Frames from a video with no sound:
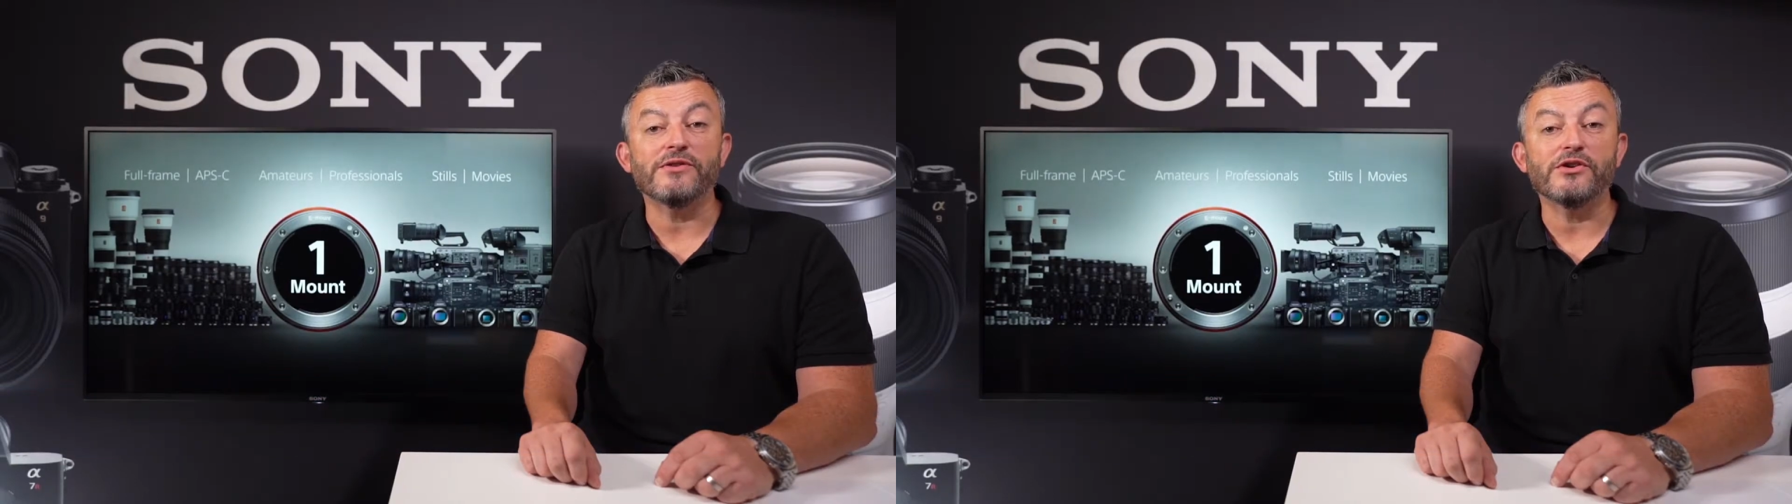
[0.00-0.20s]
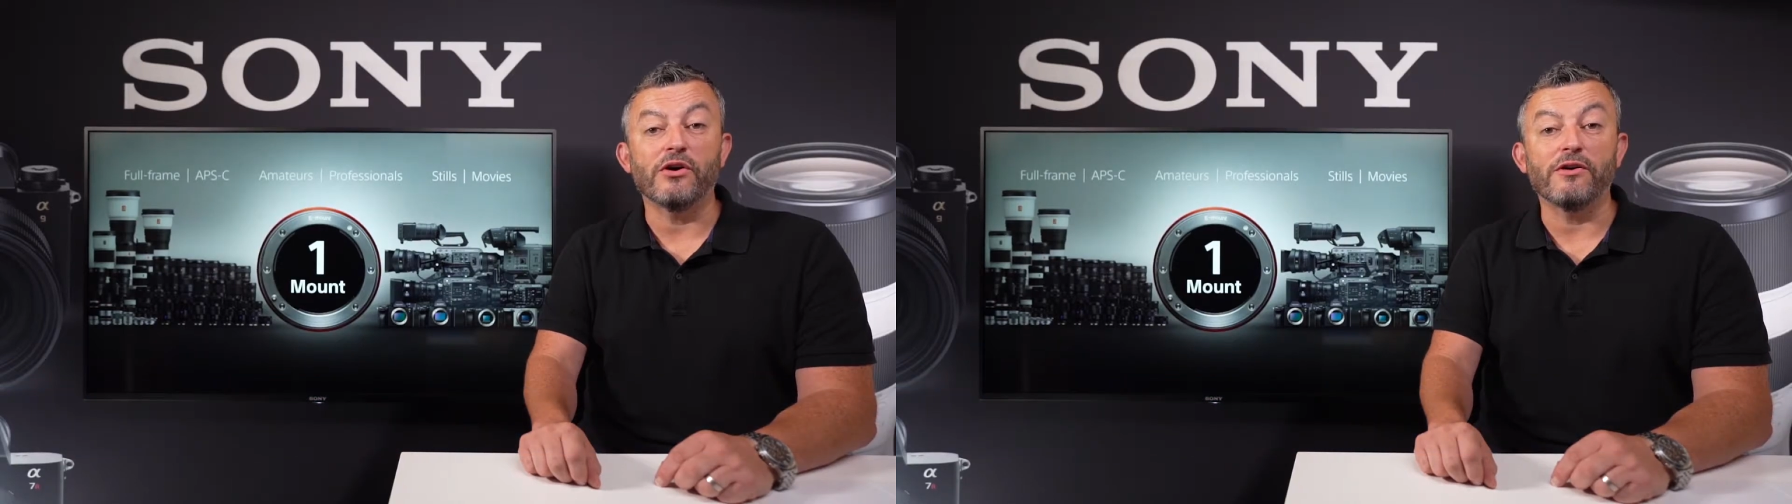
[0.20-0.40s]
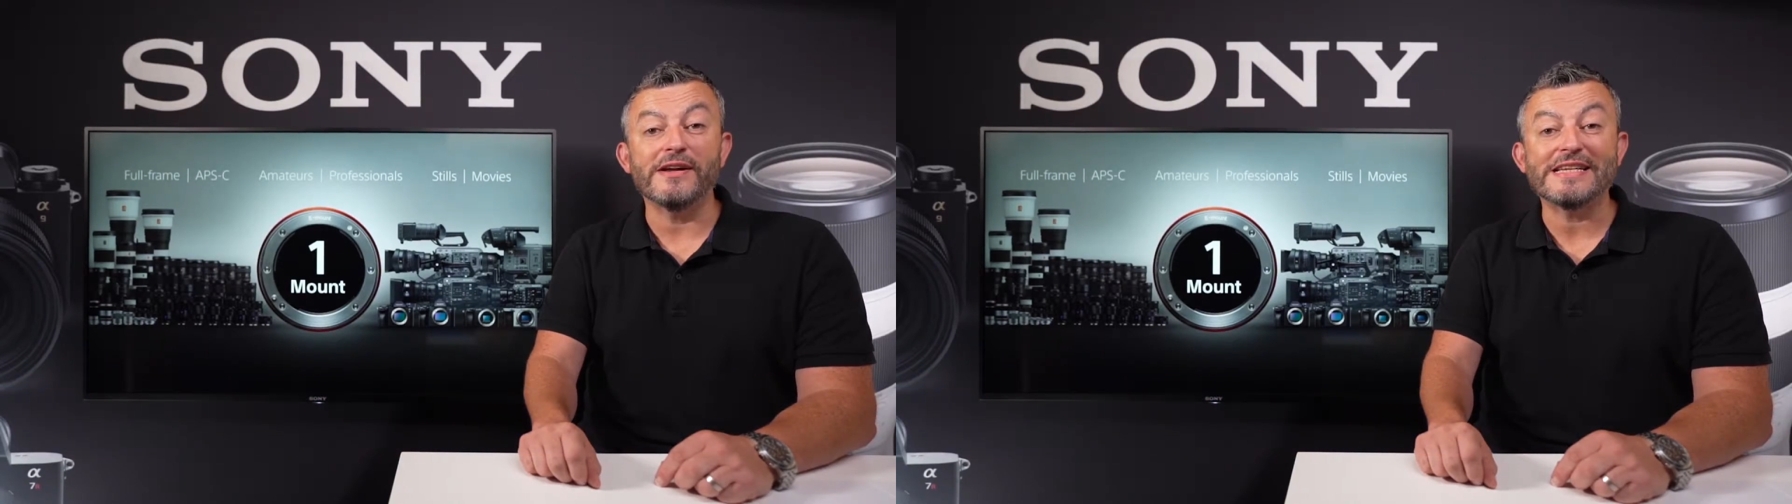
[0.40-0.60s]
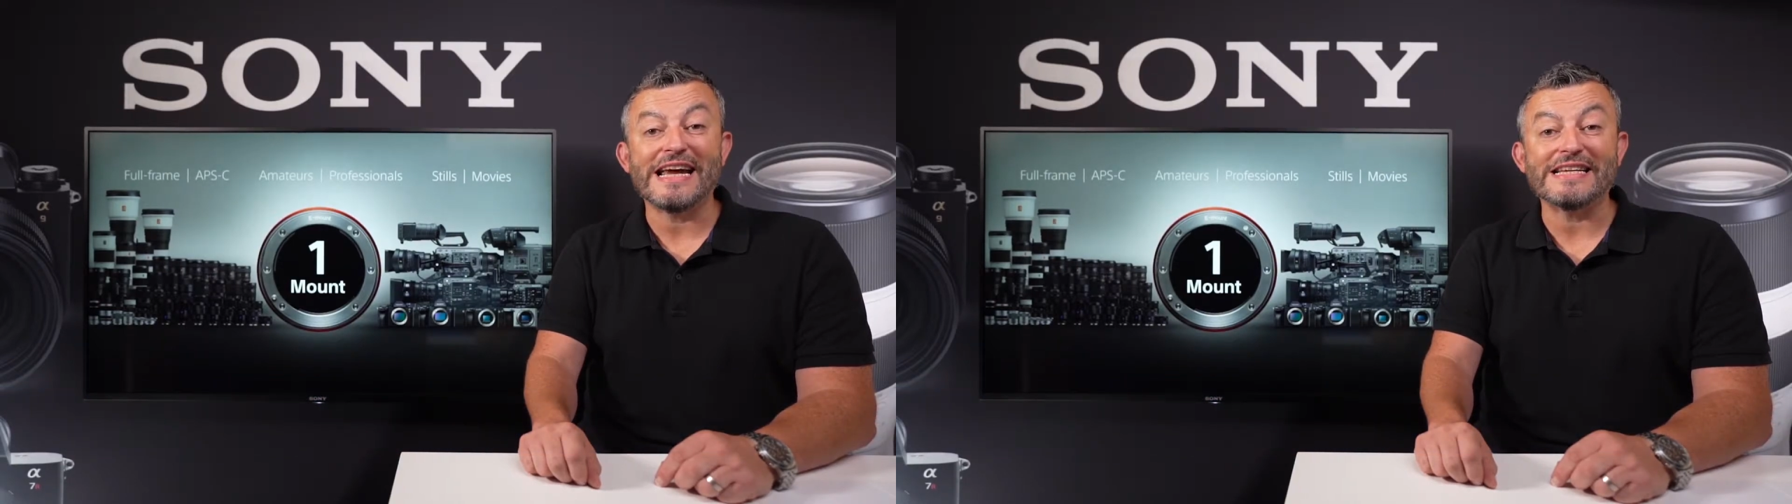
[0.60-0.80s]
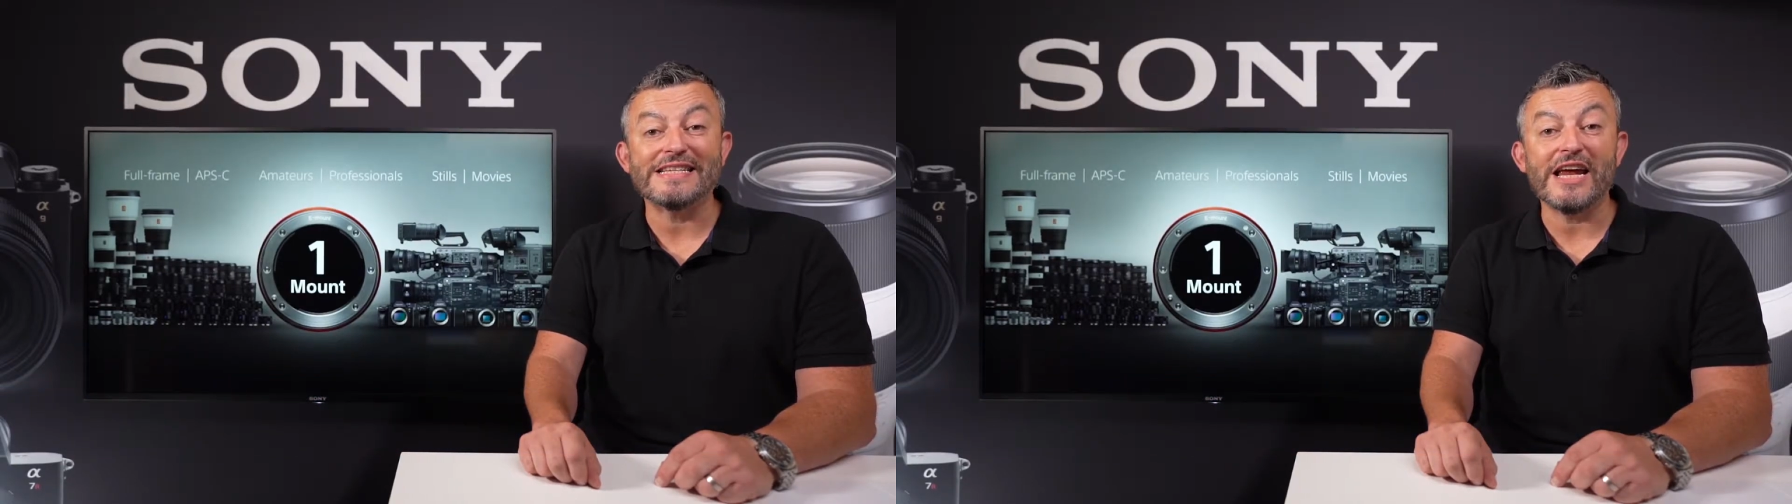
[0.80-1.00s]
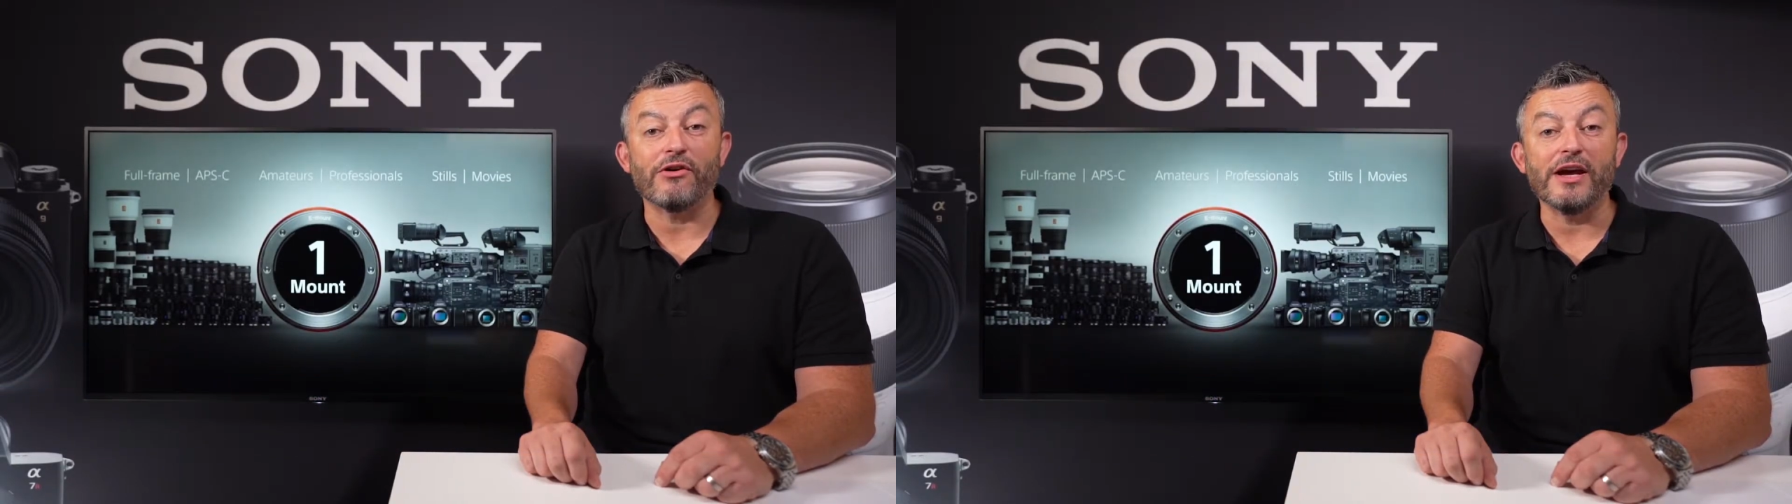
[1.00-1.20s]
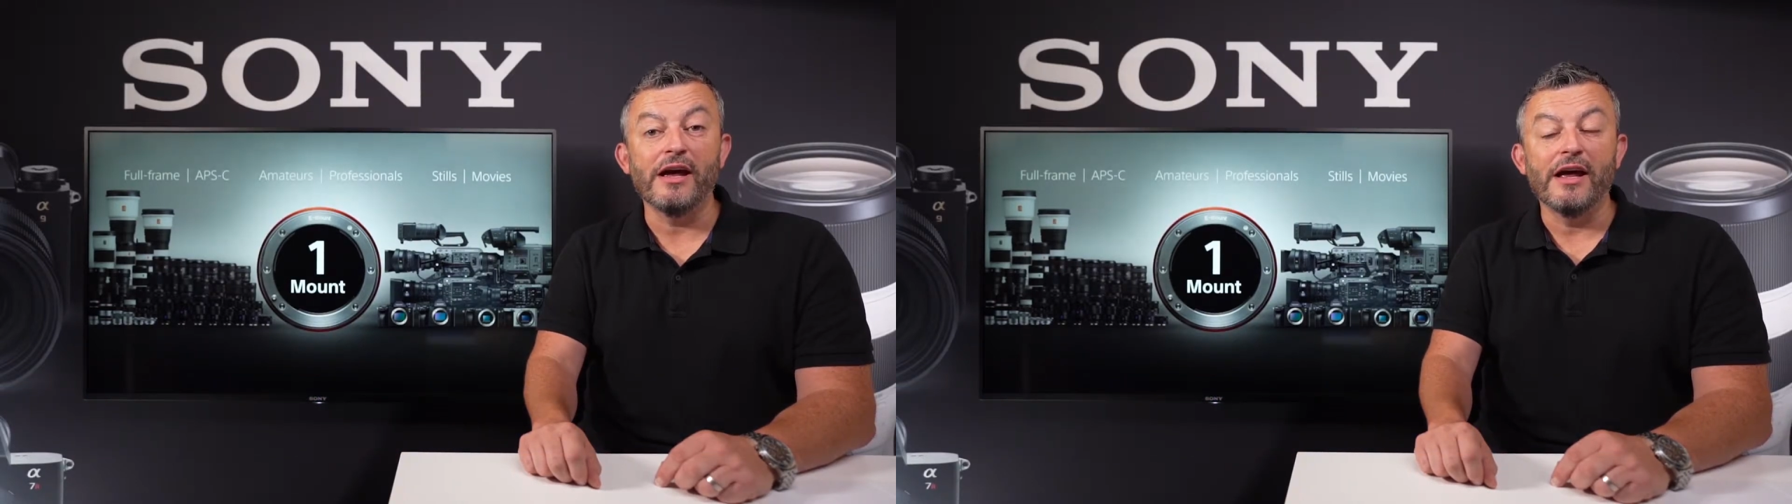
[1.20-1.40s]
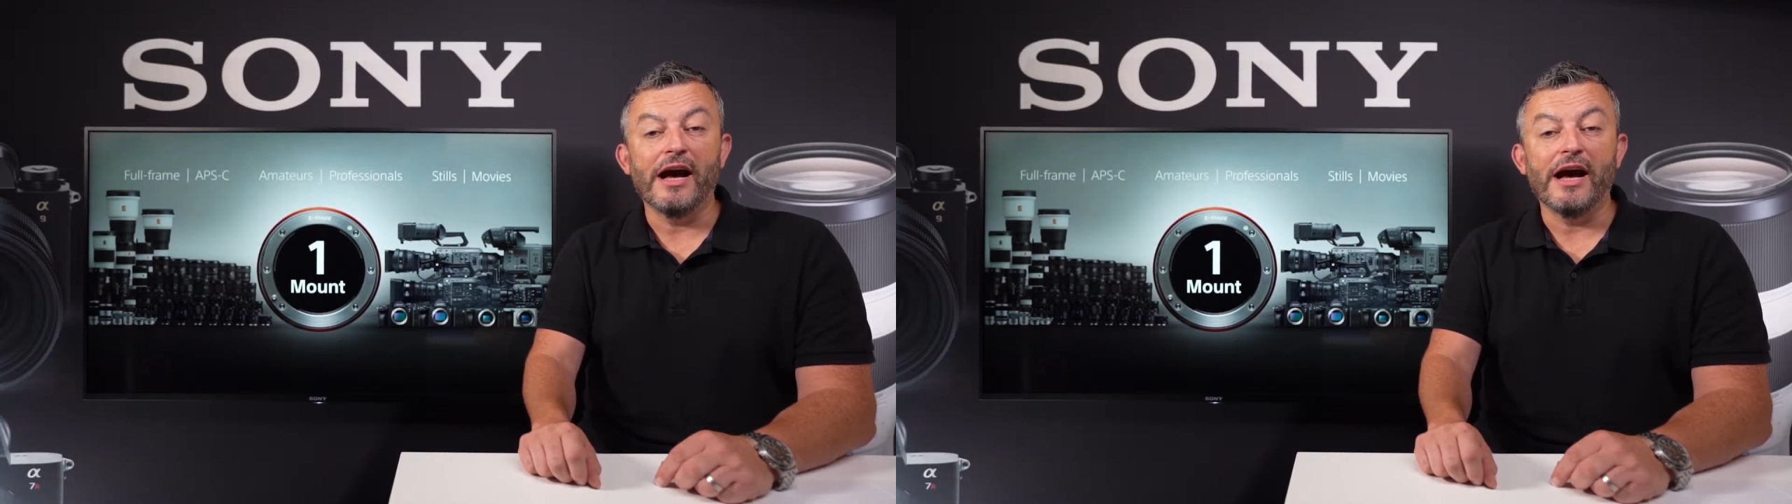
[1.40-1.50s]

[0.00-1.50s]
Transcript: photographer Tess Derry